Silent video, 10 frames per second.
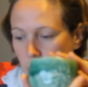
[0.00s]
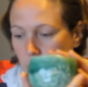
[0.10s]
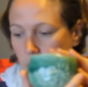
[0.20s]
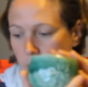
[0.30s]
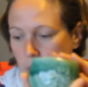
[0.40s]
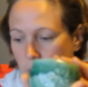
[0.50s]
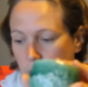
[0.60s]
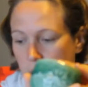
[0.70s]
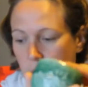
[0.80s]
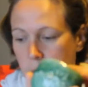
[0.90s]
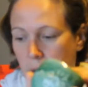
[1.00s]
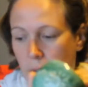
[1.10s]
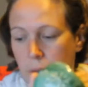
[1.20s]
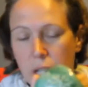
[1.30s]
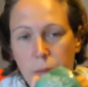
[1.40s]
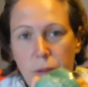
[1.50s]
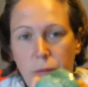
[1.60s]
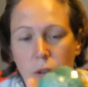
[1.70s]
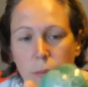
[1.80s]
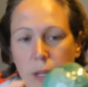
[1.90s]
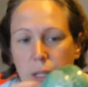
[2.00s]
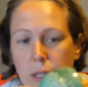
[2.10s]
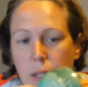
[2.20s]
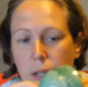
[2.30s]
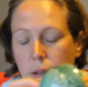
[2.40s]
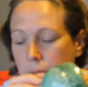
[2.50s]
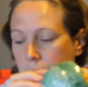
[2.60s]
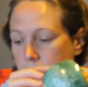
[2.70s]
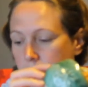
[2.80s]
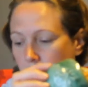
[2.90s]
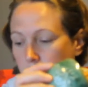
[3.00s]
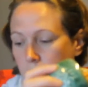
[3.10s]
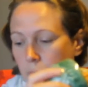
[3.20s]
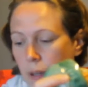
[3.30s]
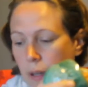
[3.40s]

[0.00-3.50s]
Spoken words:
It's got some decoration before bisque of stamping.